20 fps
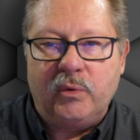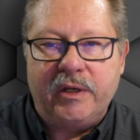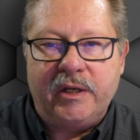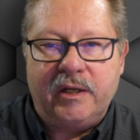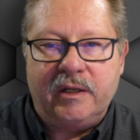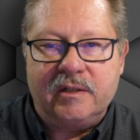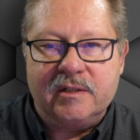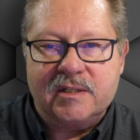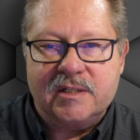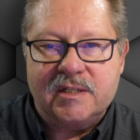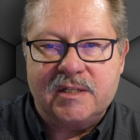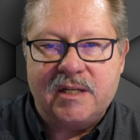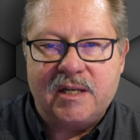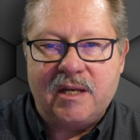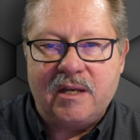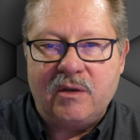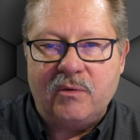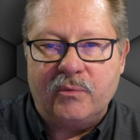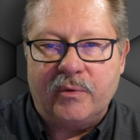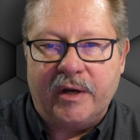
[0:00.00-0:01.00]
can
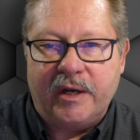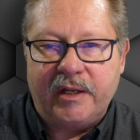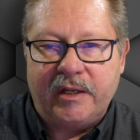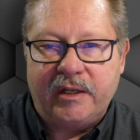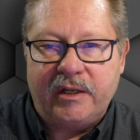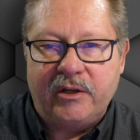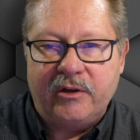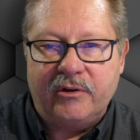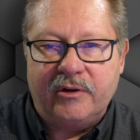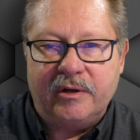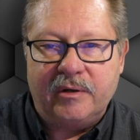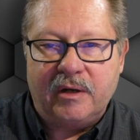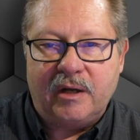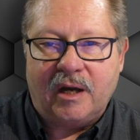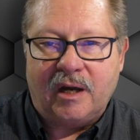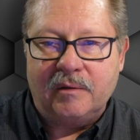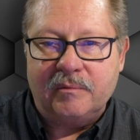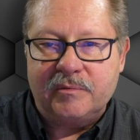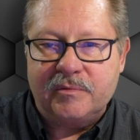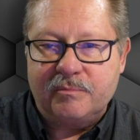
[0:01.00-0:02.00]
see right here it
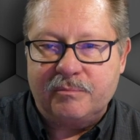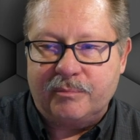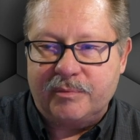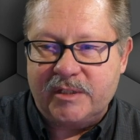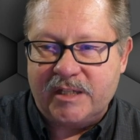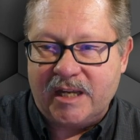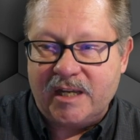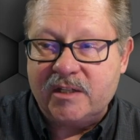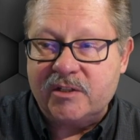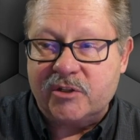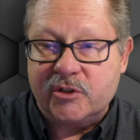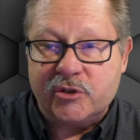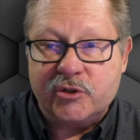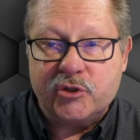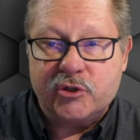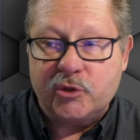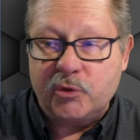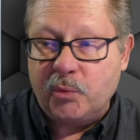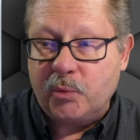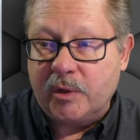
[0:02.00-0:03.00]
takes us
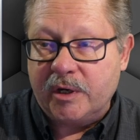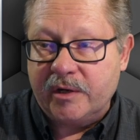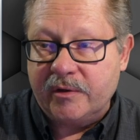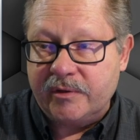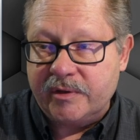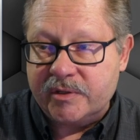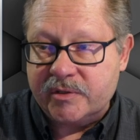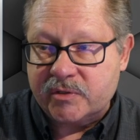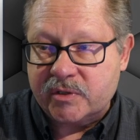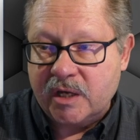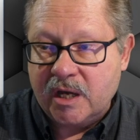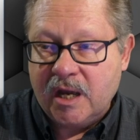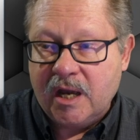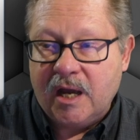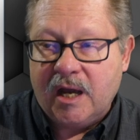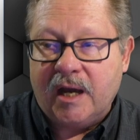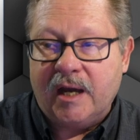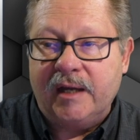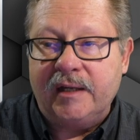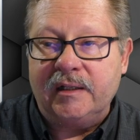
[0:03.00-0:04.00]
to where this
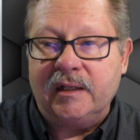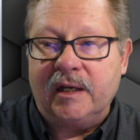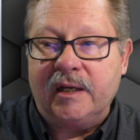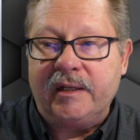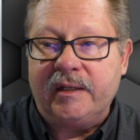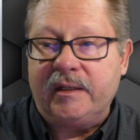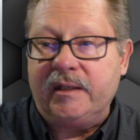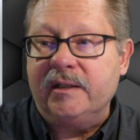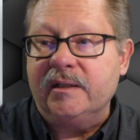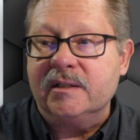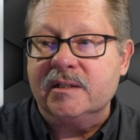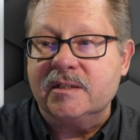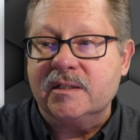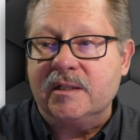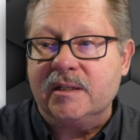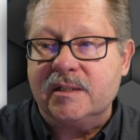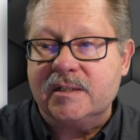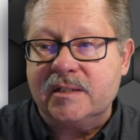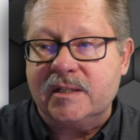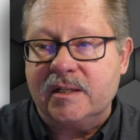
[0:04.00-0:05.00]
highlight is,
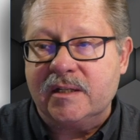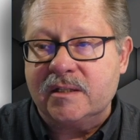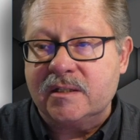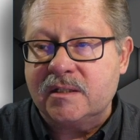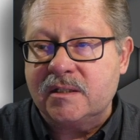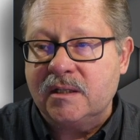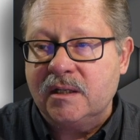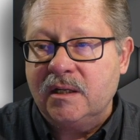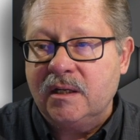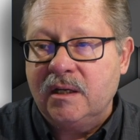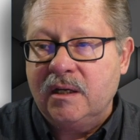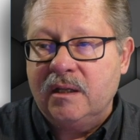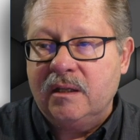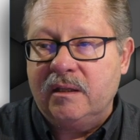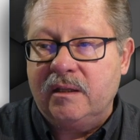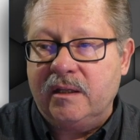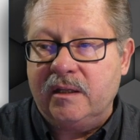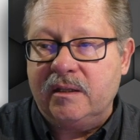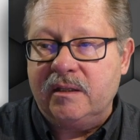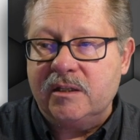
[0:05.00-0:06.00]
and it says
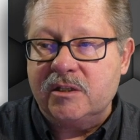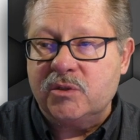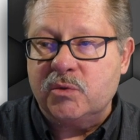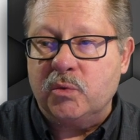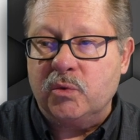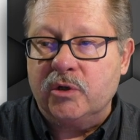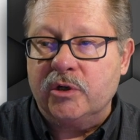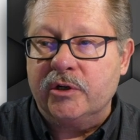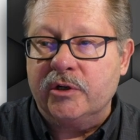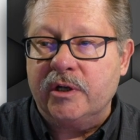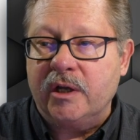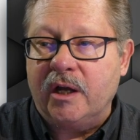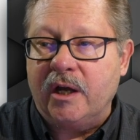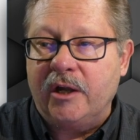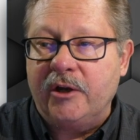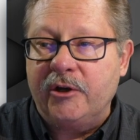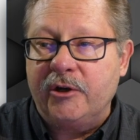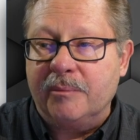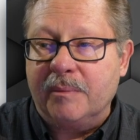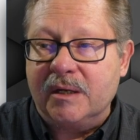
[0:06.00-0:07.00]
that this word
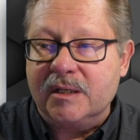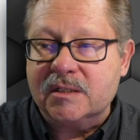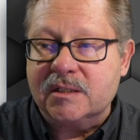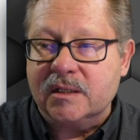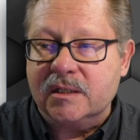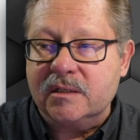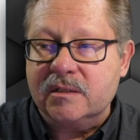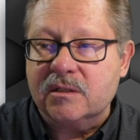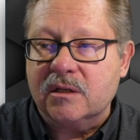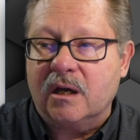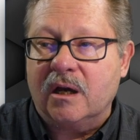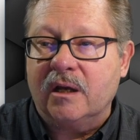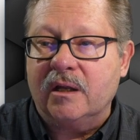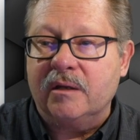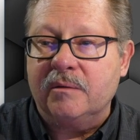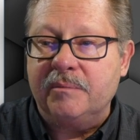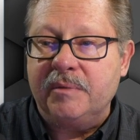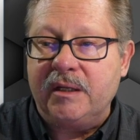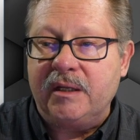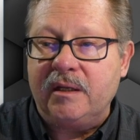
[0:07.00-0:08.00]
under muslins ought
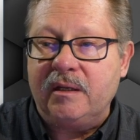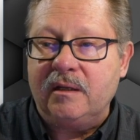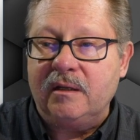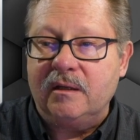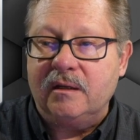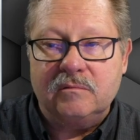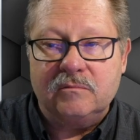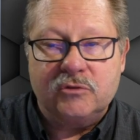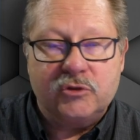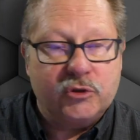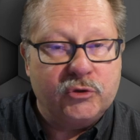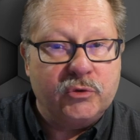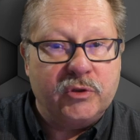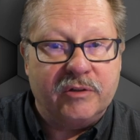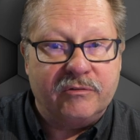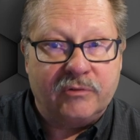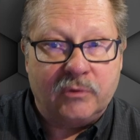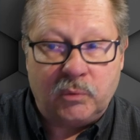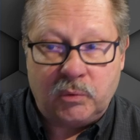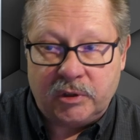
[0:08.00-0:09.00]
to be two
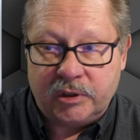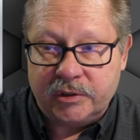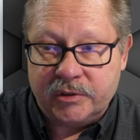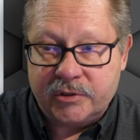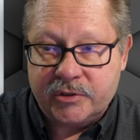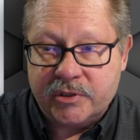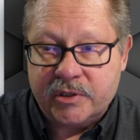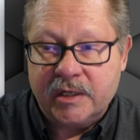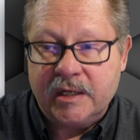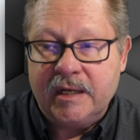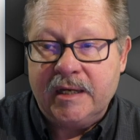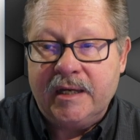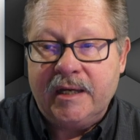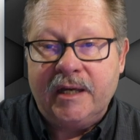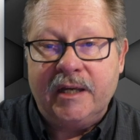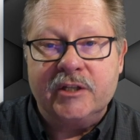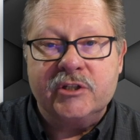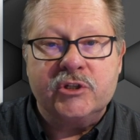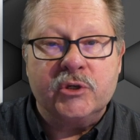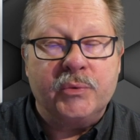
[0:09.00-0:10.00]
different words.
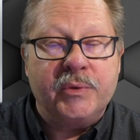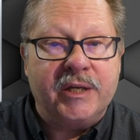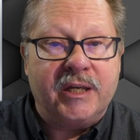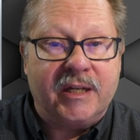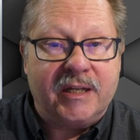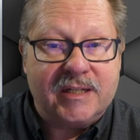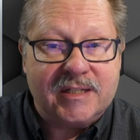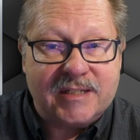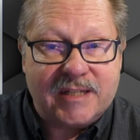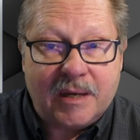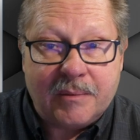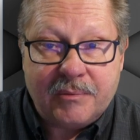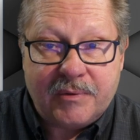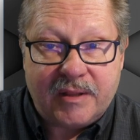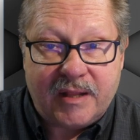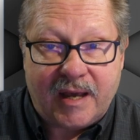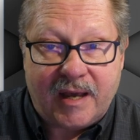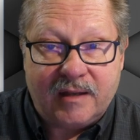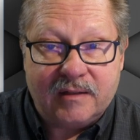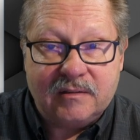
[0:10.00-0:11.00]
And so we can accept
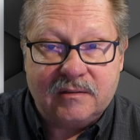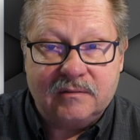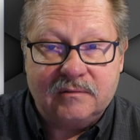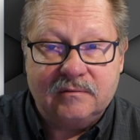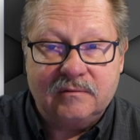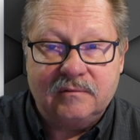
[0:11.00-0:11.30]
that.